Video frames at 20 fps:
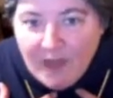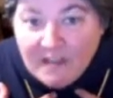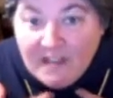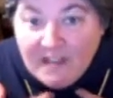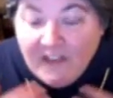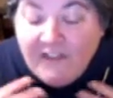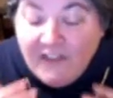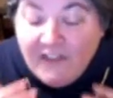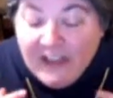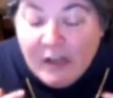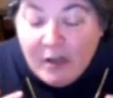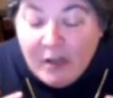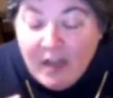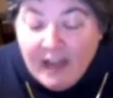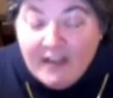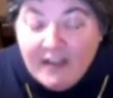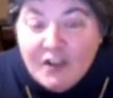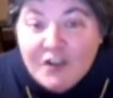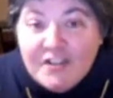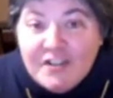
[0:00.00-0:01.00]
To feel
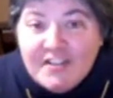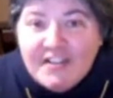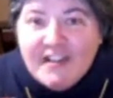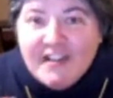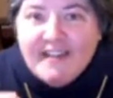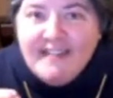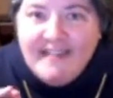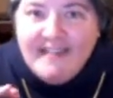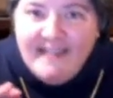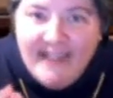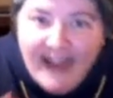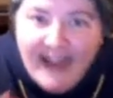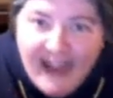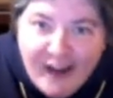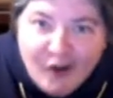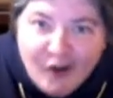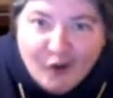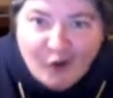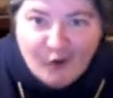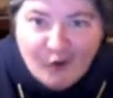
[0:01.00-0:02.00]
understood
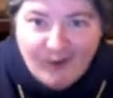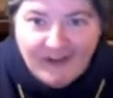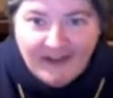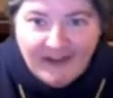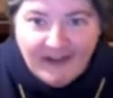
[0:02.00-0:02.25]
there,